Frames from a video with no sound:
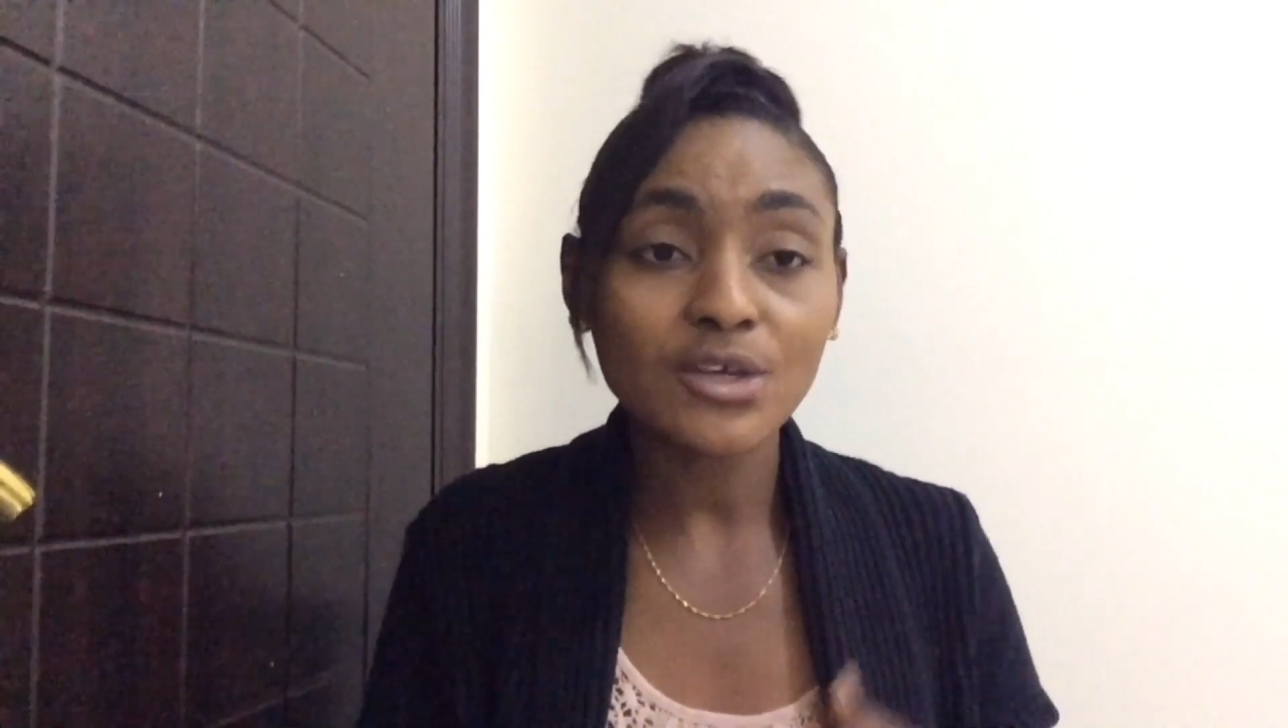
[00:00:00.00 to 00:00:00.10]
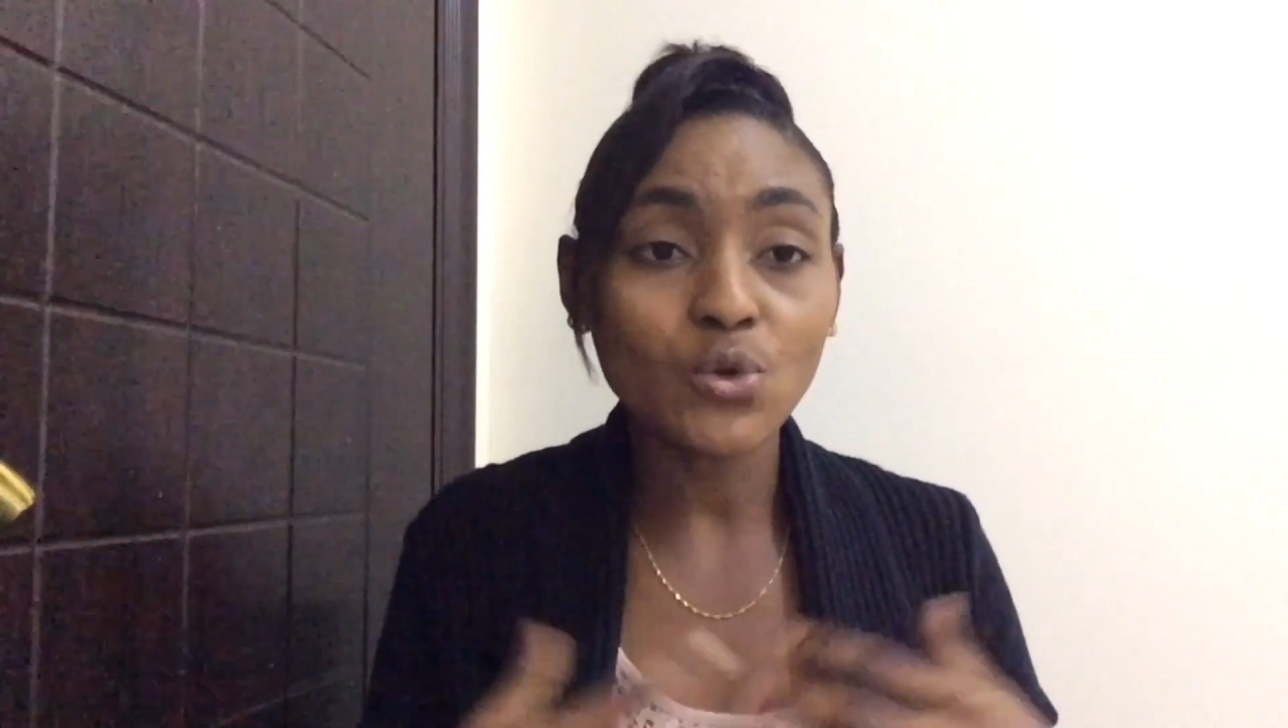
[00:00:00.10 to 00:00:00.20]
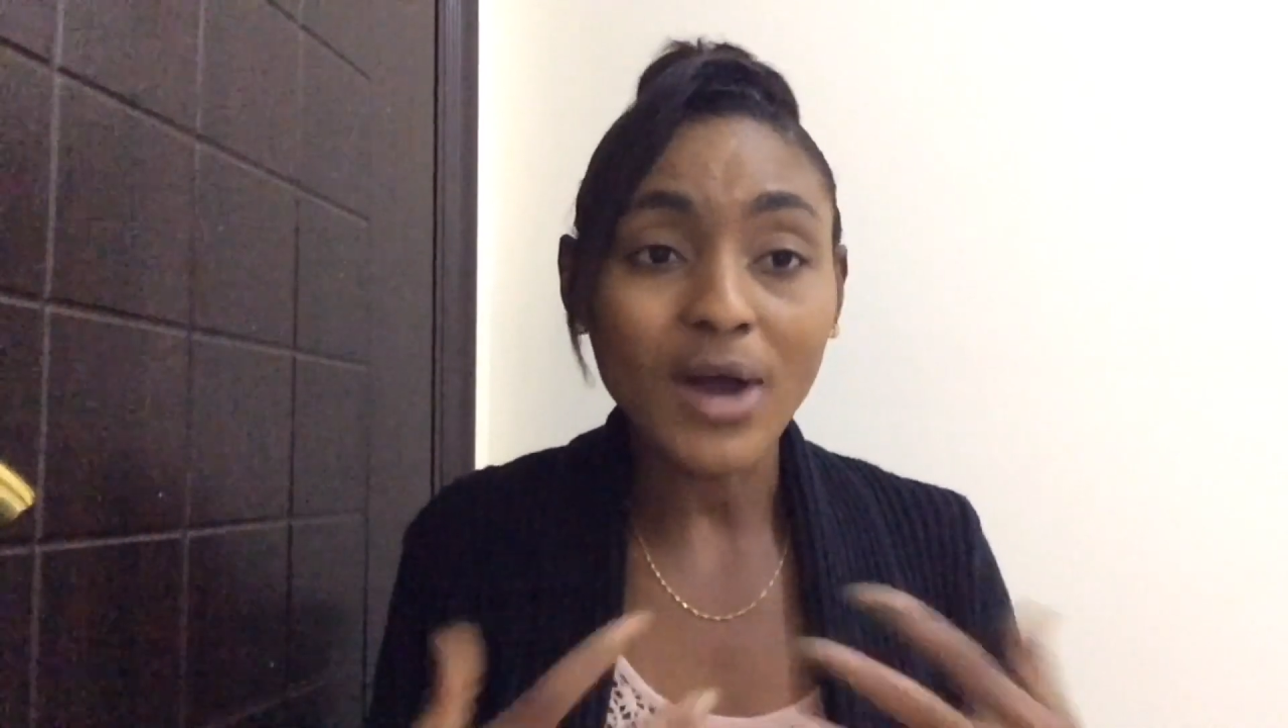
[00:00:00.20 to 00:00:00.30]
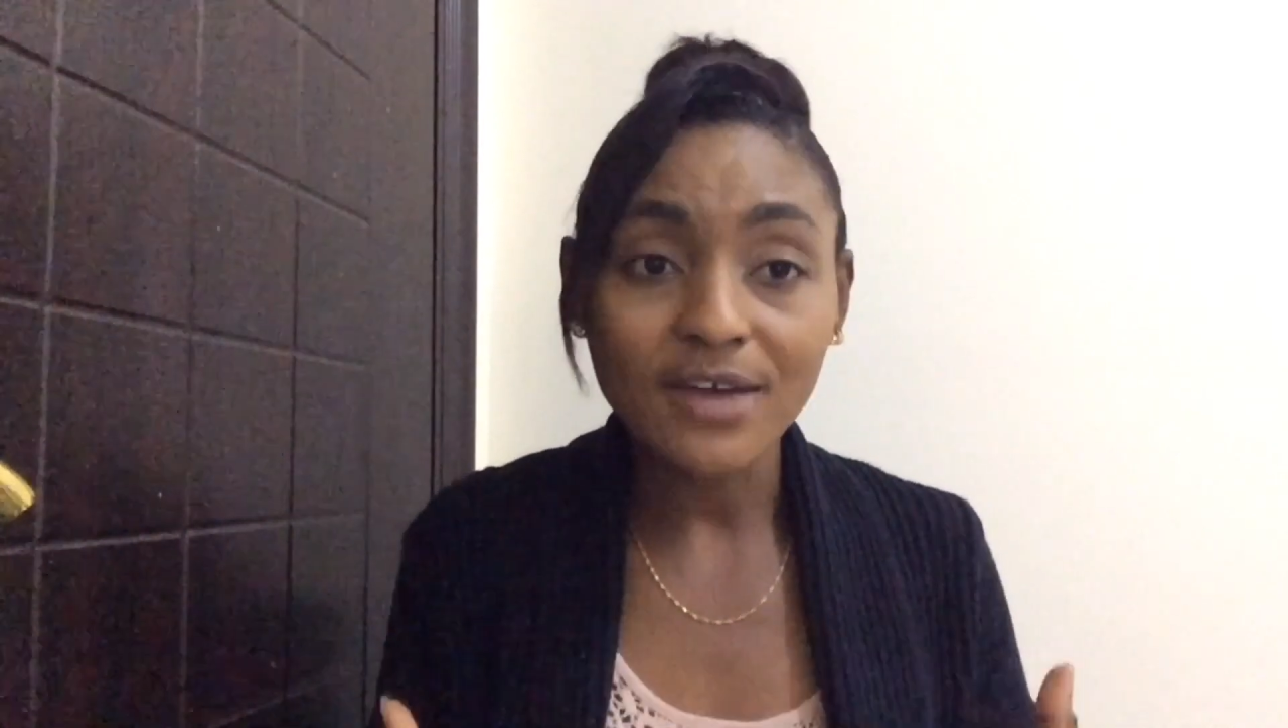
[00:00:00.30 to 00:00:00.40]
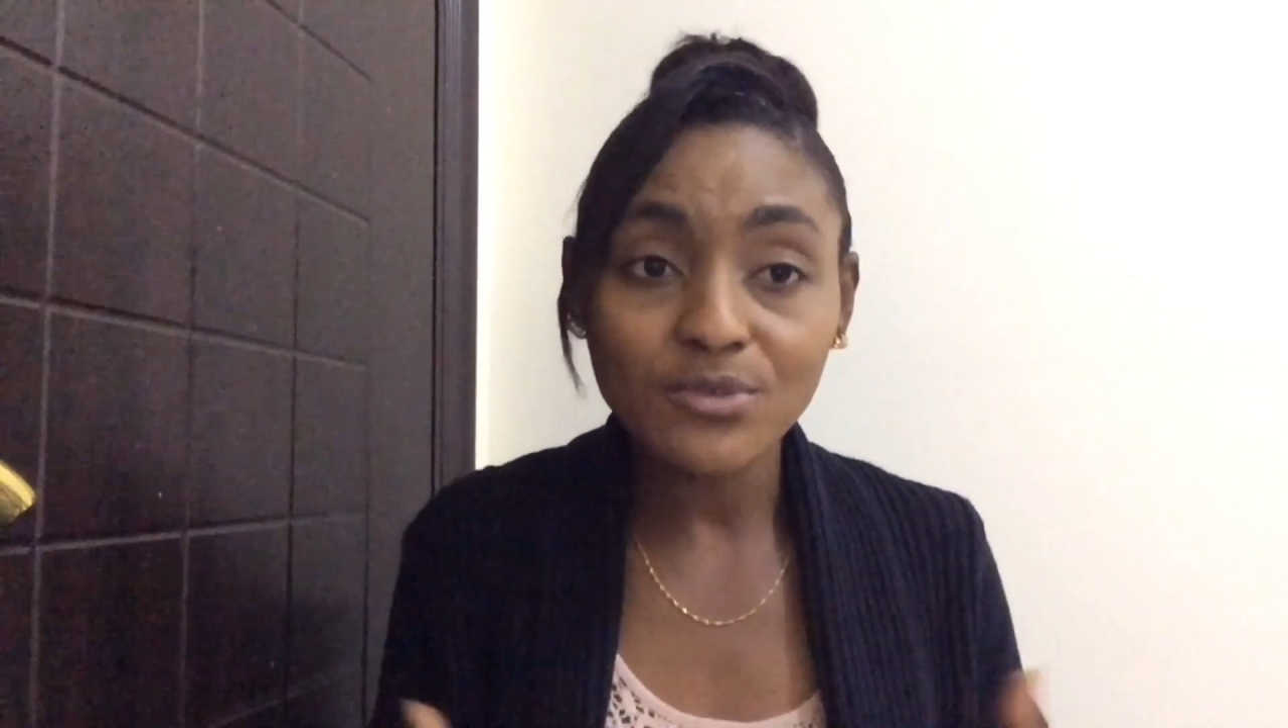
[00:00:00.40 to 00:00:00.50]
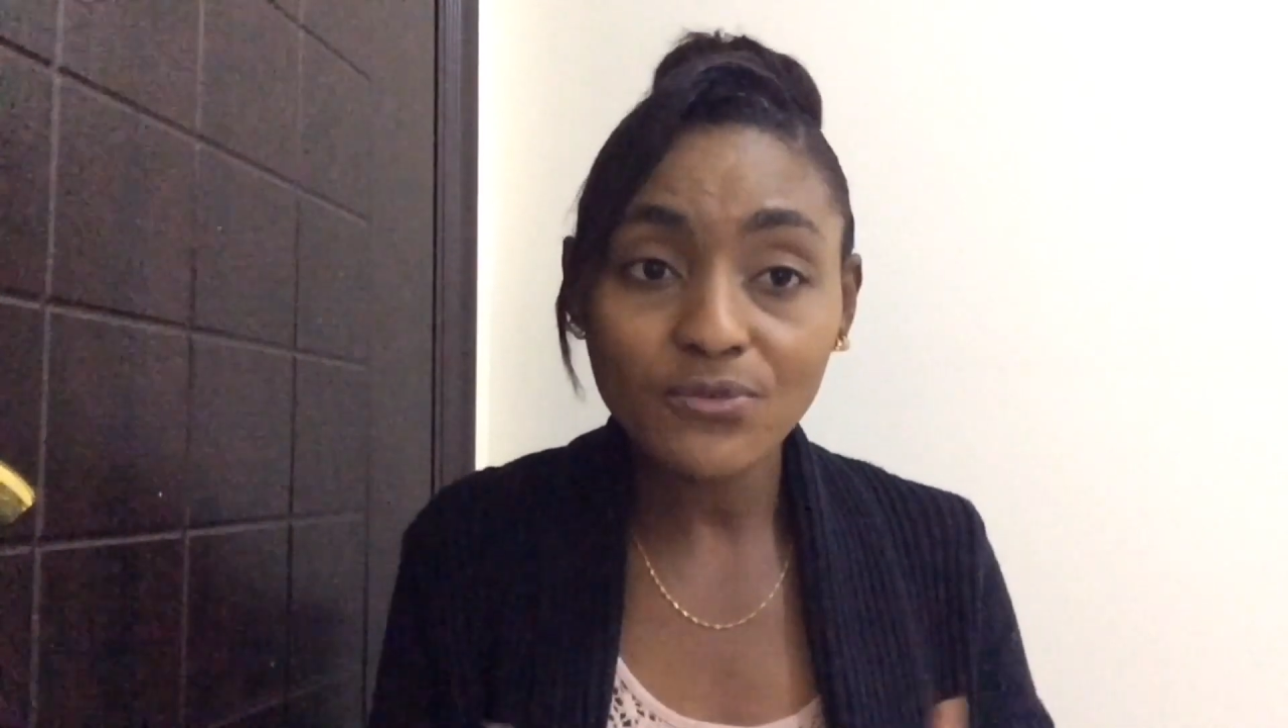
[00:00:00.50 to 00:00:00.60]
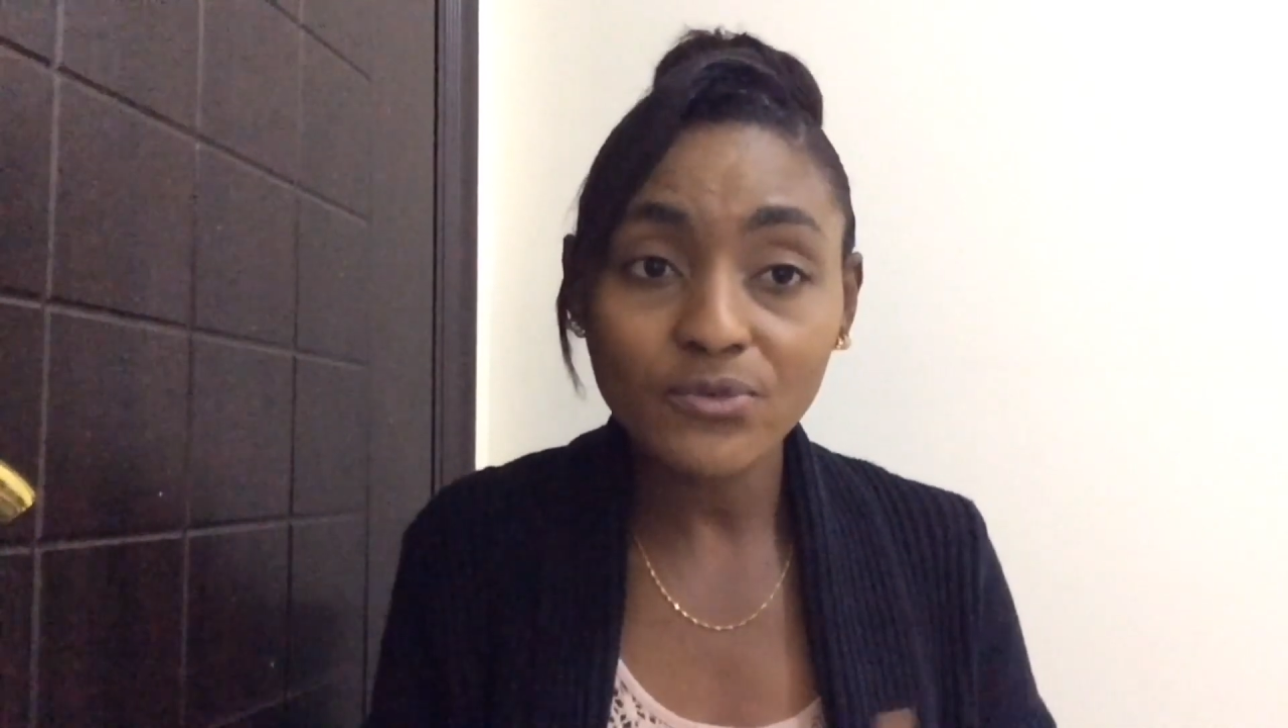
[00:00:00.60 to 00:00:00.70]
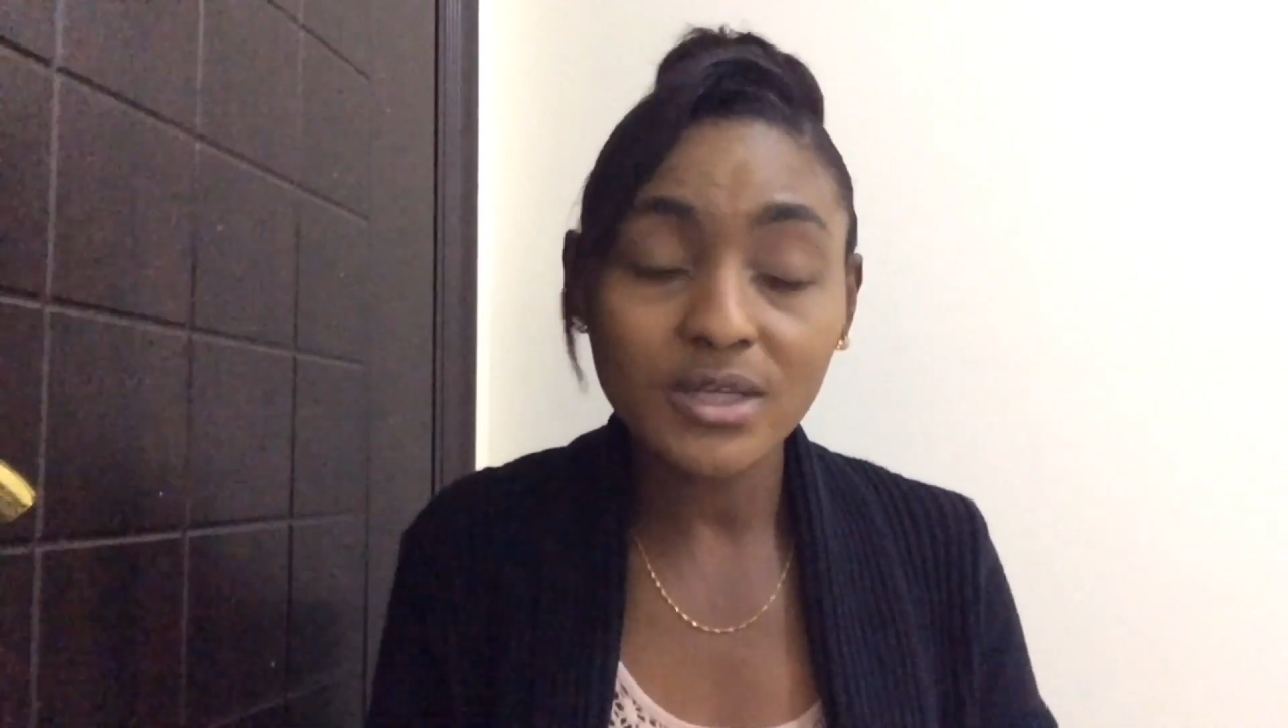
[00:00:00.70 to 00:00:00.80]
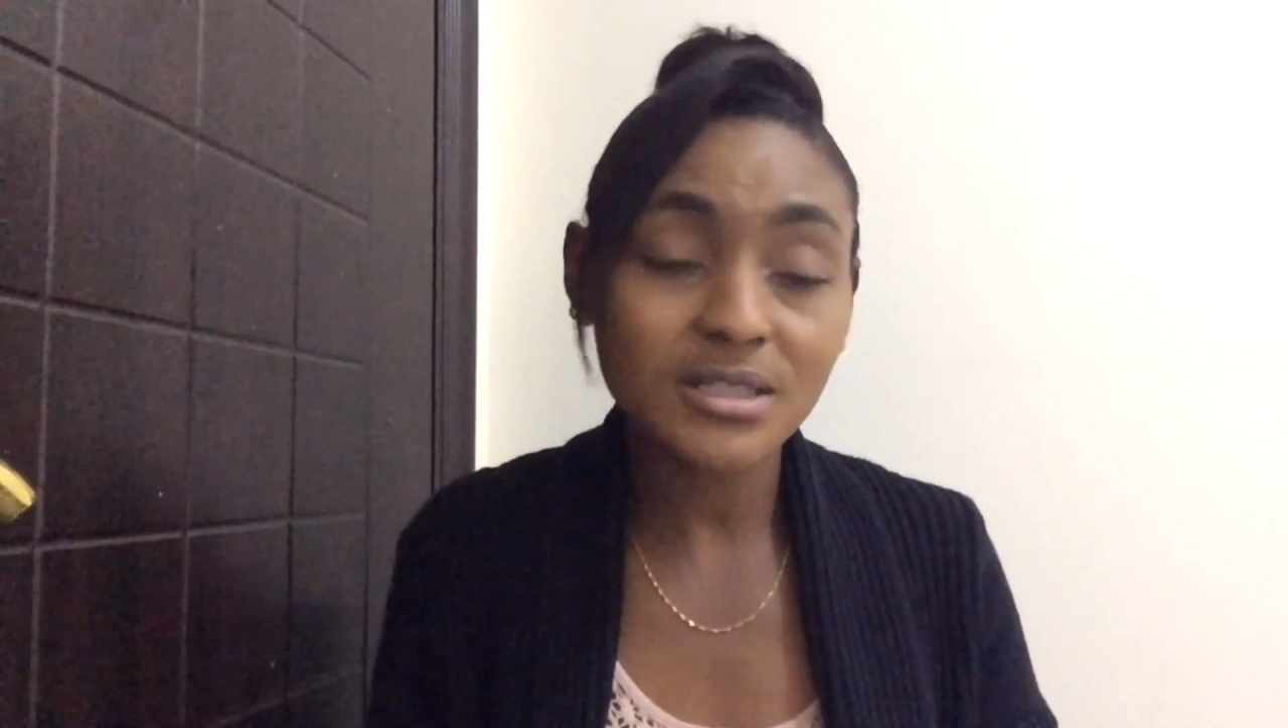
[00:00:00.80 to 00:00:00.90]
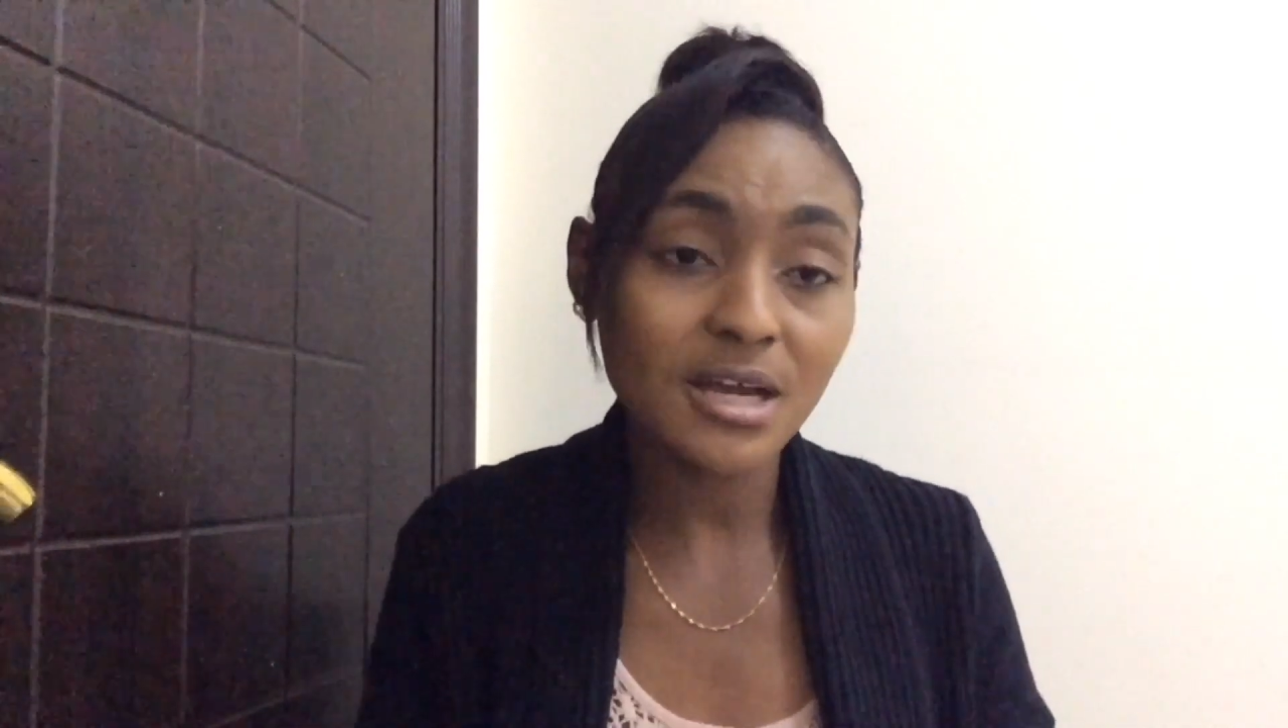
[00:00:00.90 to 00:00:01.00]
you have your
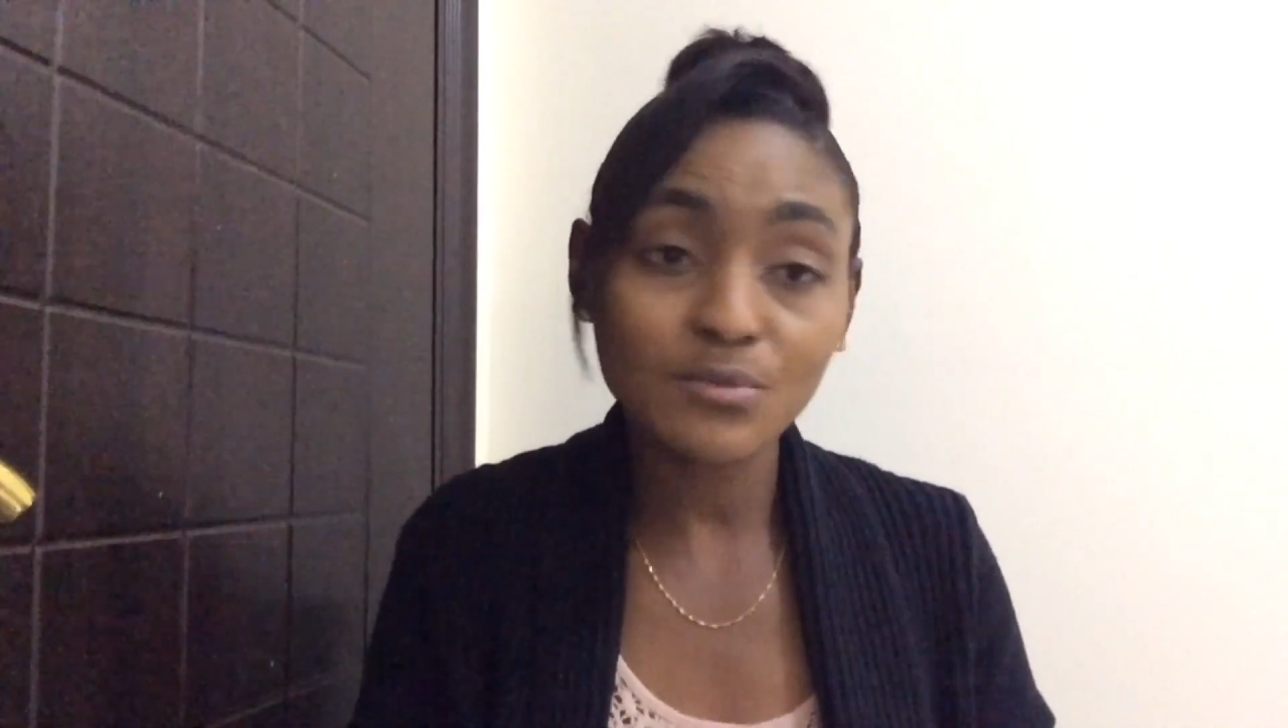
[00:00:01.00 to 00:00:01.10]
free time,